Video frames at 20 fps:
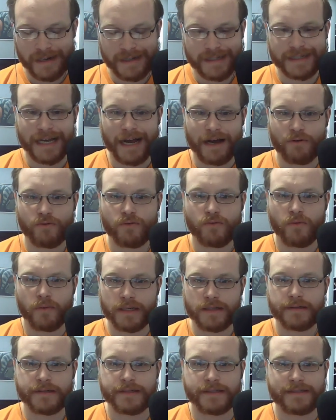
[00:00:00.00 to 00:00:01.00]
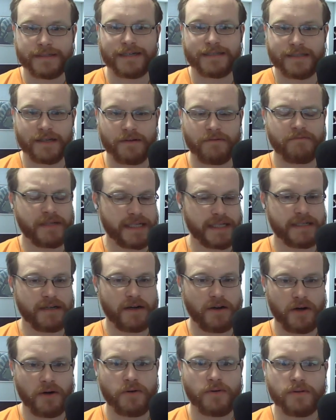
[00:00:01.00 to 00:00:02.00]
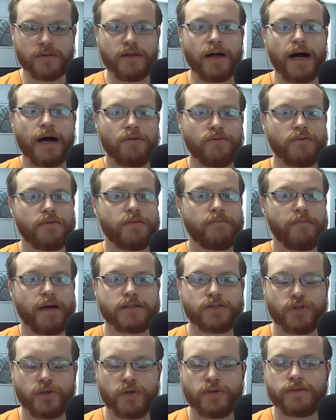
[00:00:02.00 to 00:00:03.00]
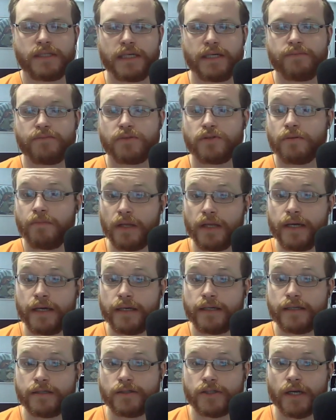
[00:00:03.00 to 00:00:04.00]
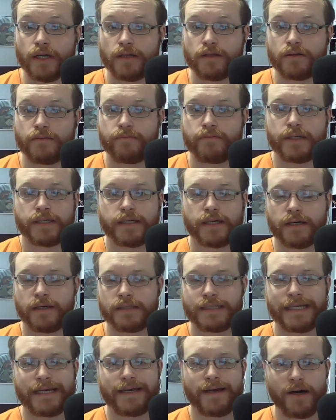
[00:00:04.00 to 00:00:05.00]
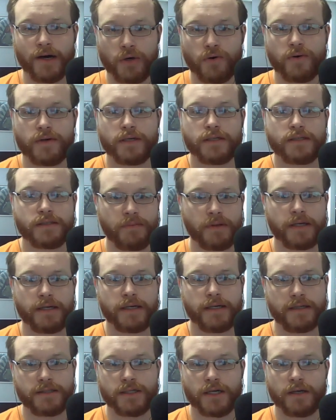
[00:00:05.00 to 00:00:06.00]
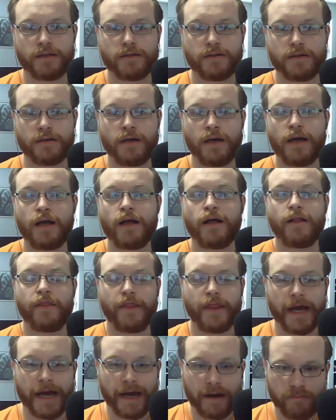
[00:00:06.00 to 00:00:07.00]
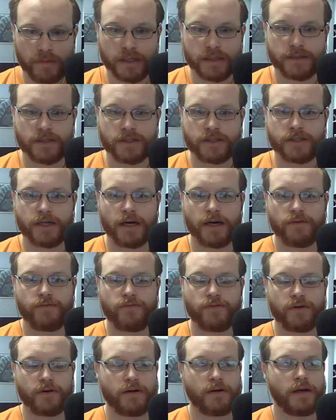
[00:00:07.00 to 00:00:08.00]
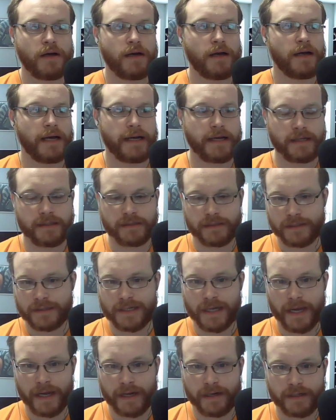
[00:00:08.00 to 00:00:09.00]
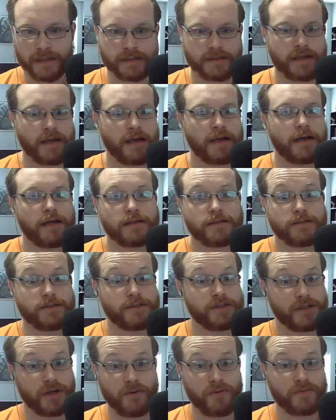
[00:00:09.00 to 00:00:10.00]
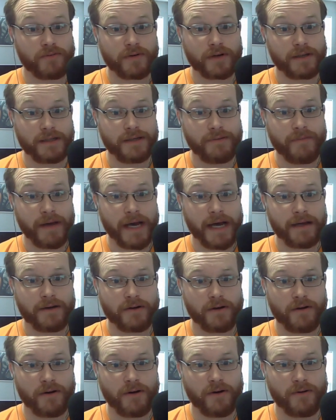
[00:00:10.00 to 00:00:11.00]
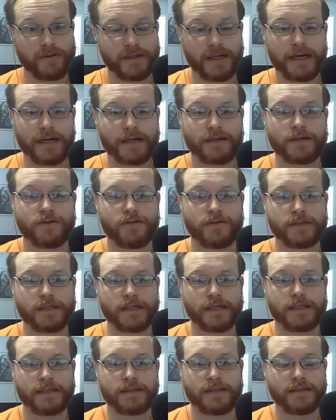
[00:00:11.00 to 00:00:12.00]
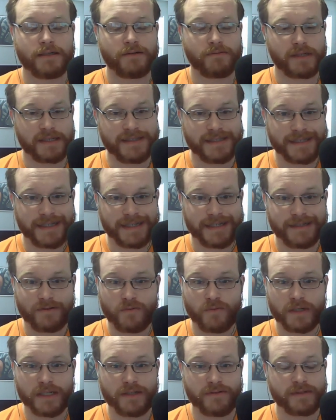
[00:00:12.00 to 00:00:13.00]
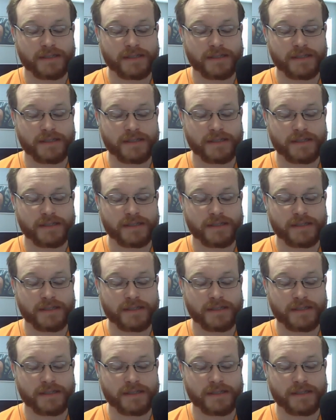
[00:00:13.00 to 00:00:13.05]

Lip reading: that really doesn't mean a whole lot when Metro teams are playing each other, because they always play each other that much tougher, and the standings don't really matter a whole lot going into them, because we've